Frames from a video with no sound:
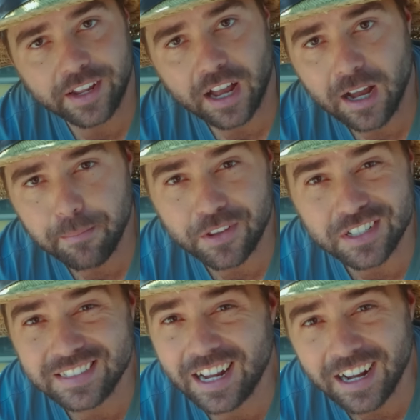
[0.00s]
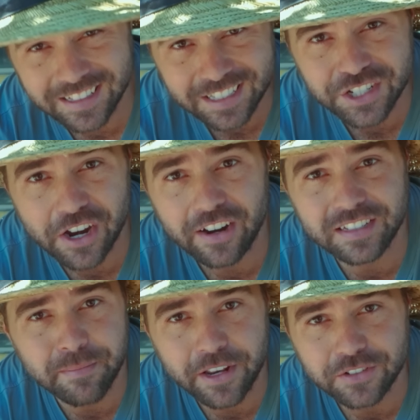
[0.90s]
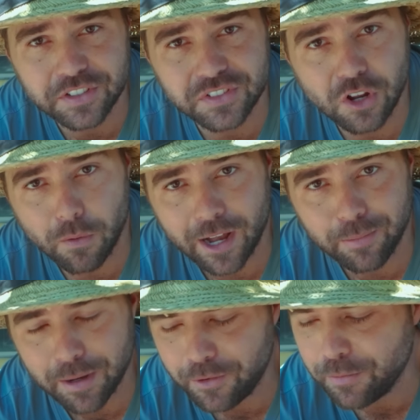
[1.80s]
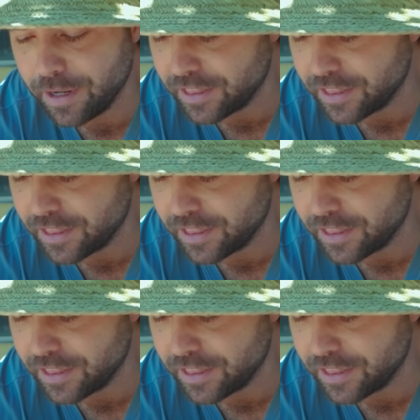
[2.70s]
up. There's tons of cherry tomatoes. There's no way I'll be able to pick